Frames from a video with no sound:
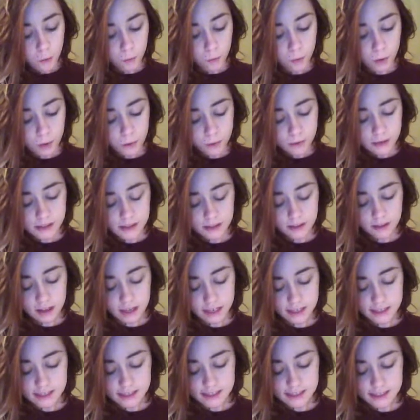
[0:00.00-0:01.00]
What was it
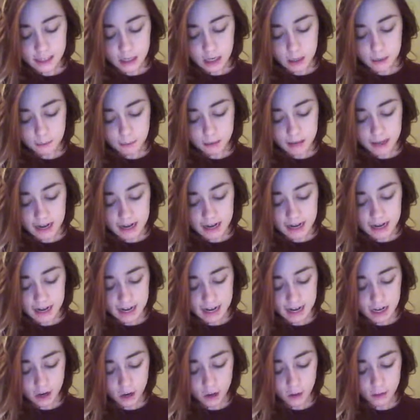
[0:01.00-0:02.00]
like to see our planet
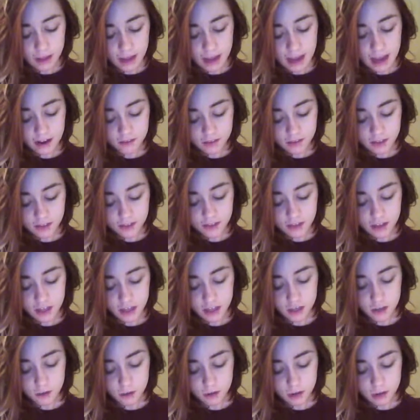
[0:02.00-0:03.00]
and know that
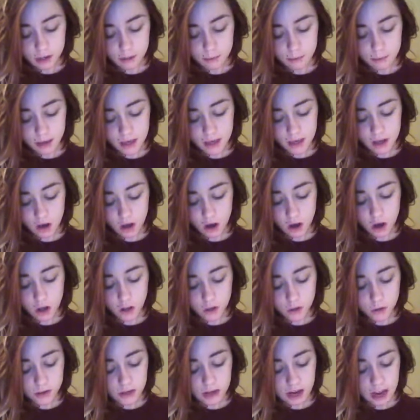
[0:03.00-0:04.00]
everything you could be,
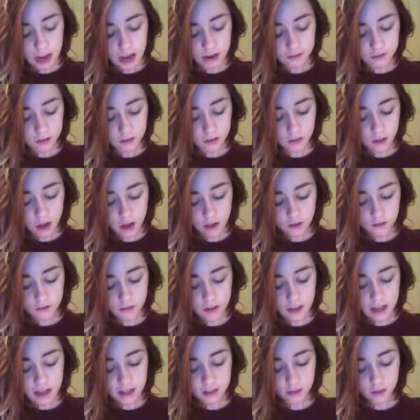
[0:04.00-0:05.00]
all you could ever love
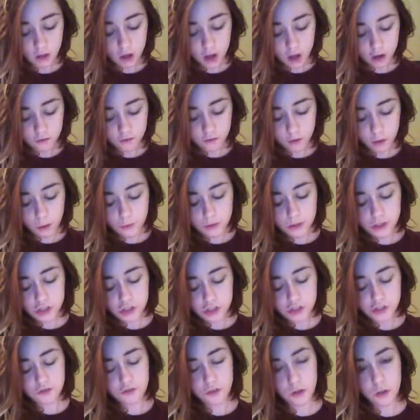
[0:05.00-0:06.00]
and long for, was
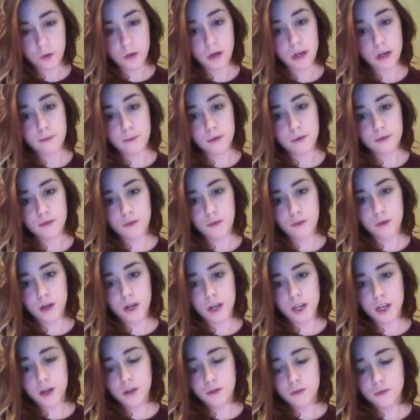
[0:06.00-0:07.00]
just floating before
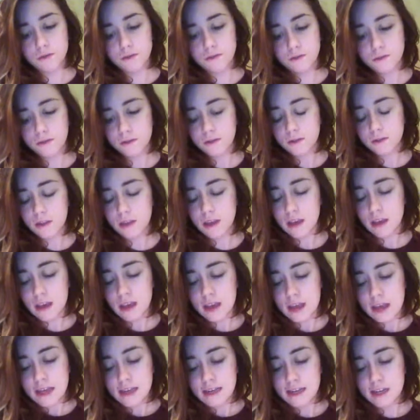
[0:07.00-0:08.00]
you?
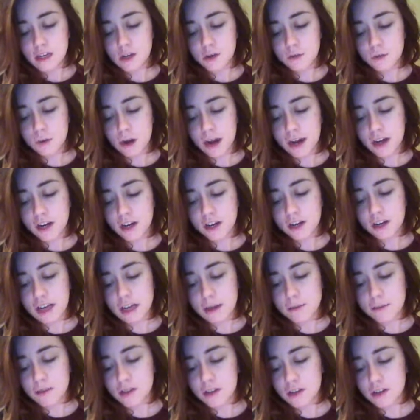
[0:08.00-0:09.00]
Did you write her
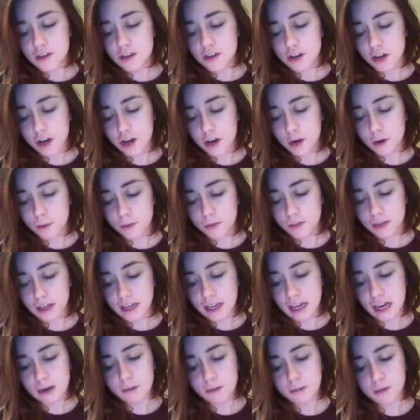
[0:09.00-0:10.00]
name in the dirt when the
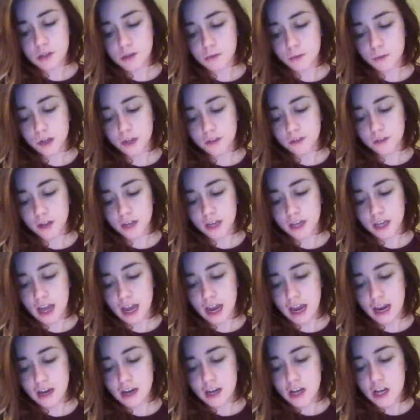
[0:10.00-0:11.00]
cameras weren't
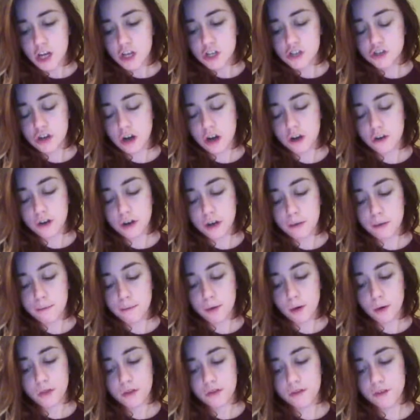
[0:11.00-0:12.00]
looking, surrounding
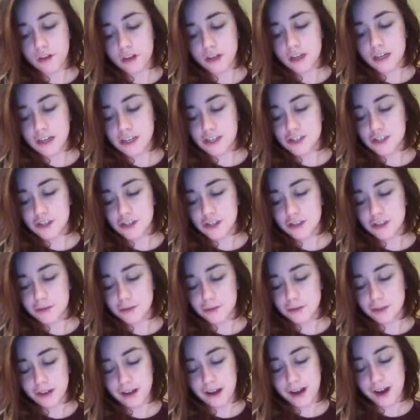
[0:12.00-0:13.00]
both of your initials
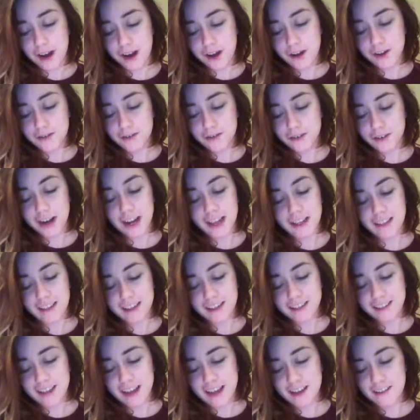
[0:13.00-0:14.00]
with a heart for
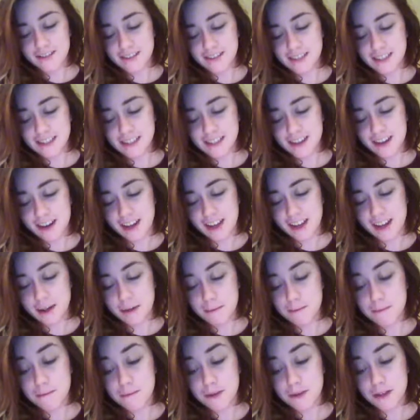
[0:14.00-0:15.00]
alien life to study
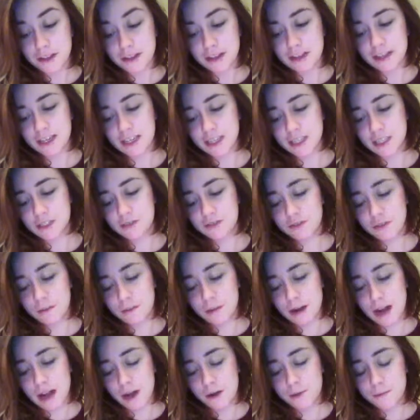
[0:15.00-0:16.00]
1,000,000 years
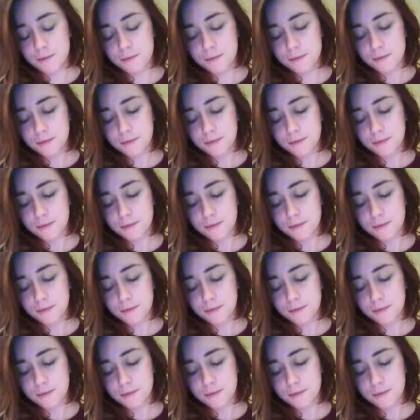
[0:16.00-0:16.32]
from now?